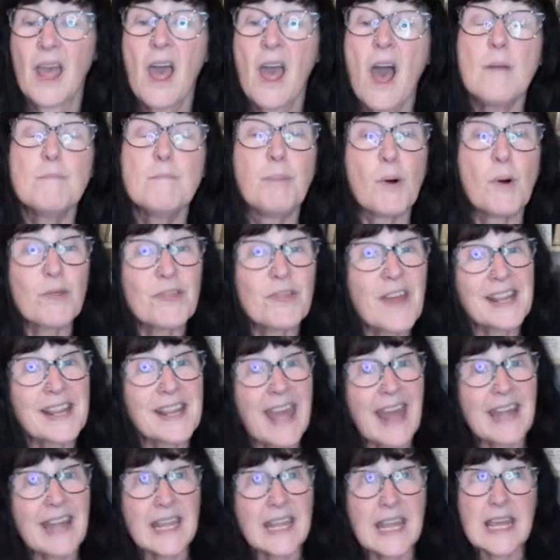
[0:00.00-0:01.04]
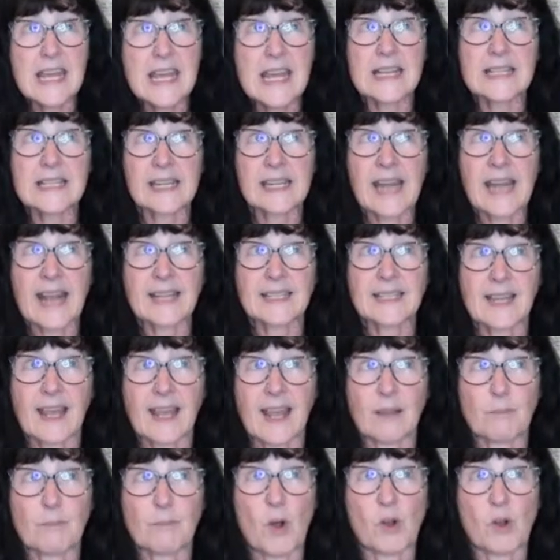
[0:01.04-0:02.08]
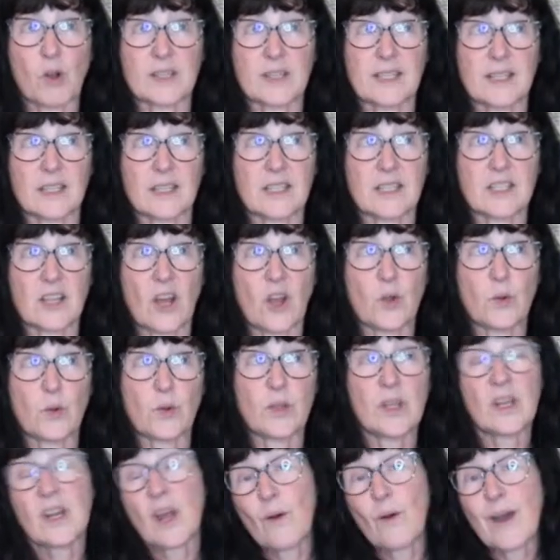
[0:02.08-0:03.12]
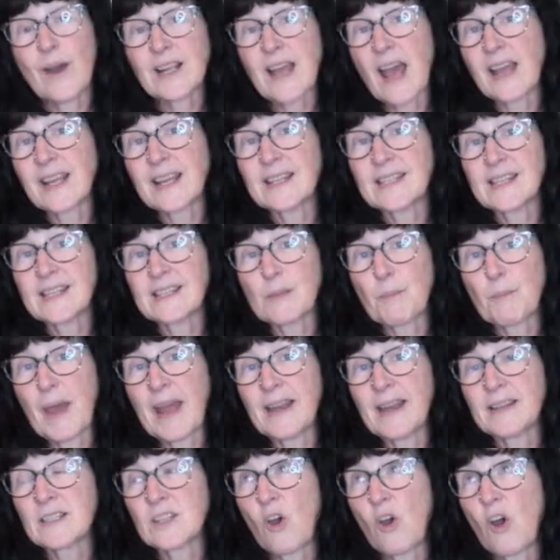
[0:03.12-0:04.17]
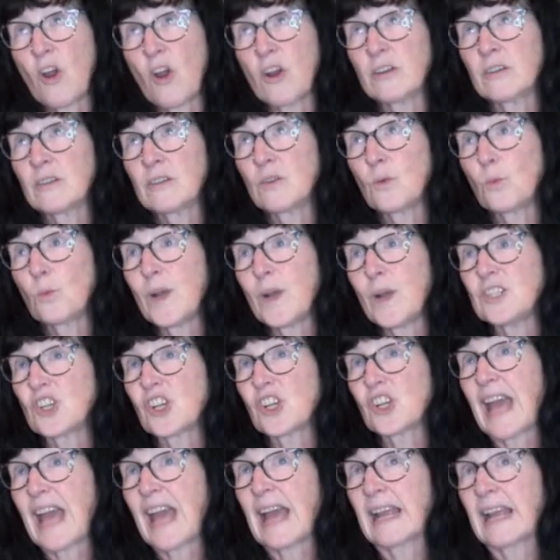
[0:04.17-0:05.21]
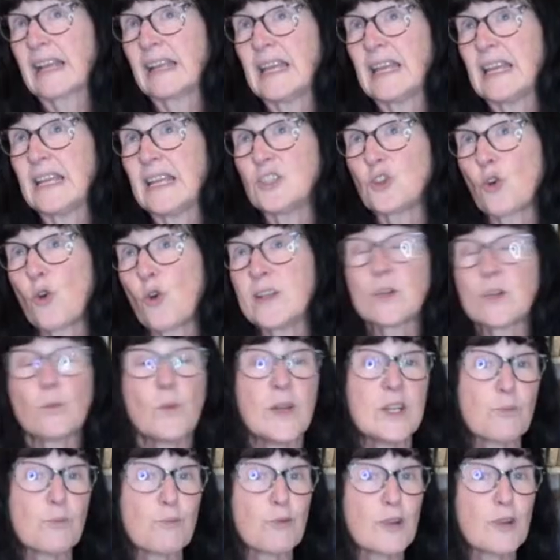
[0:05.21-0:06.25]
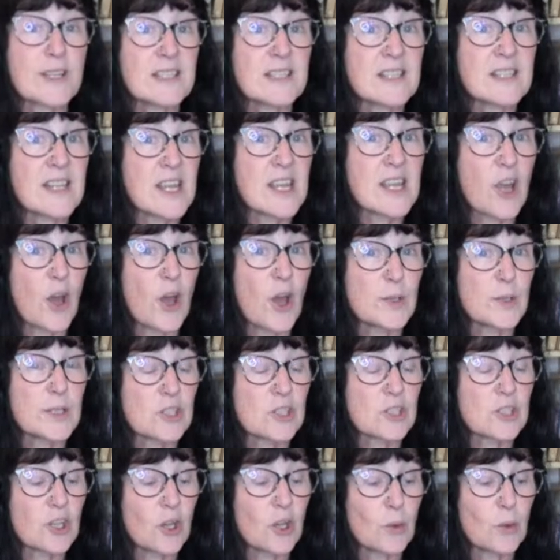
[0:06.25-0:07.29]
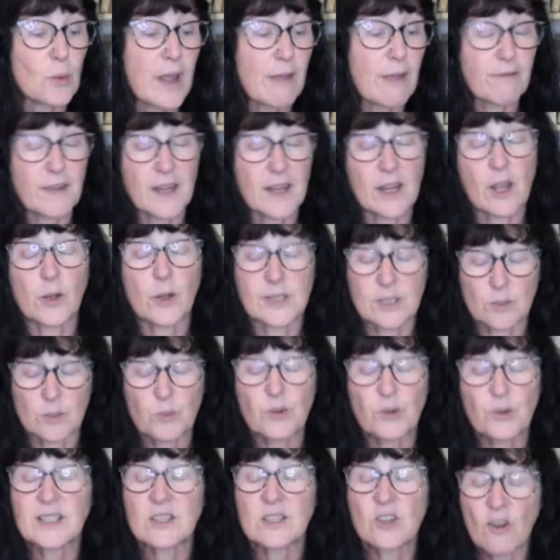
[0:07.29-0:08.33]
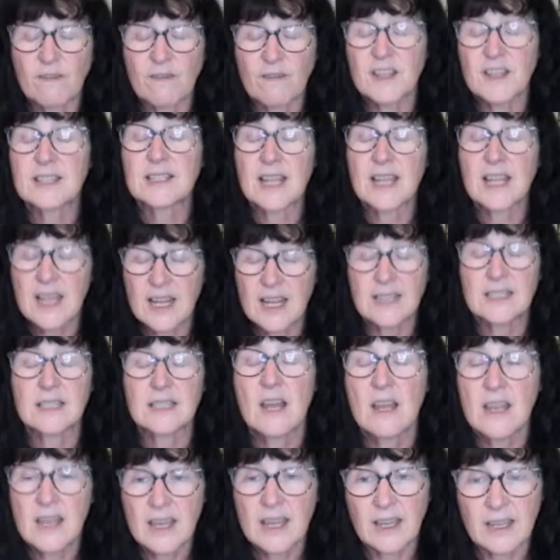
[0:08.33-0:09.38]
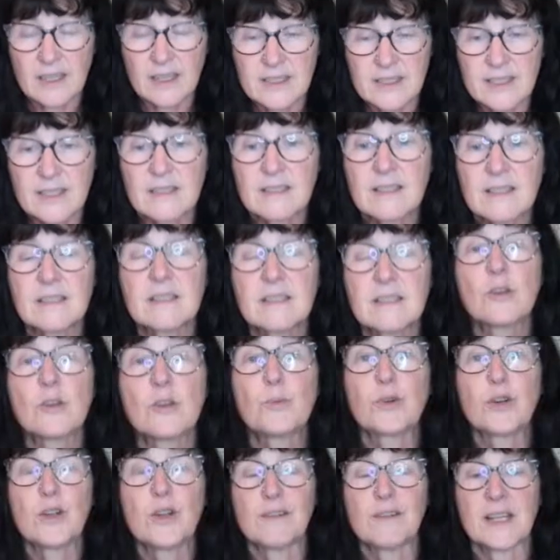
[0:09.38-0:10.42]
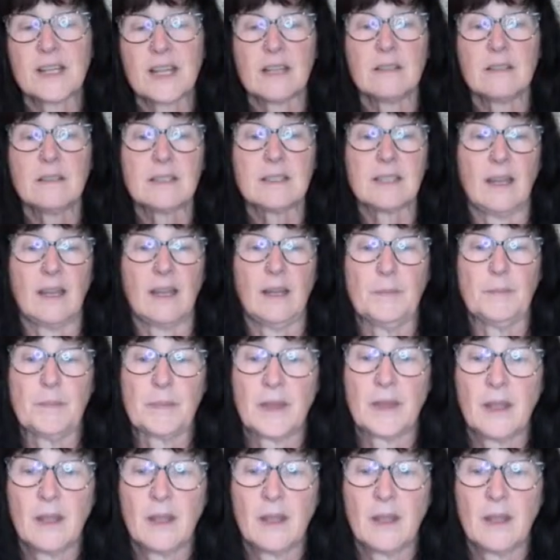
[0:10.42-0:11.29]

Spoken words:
But then again, he is an ex-kickboxer. So, you know, I guess it depends on which gang he joins and which prison he goes to. If he goes to prison, obviously, he's innocent until proven guilty.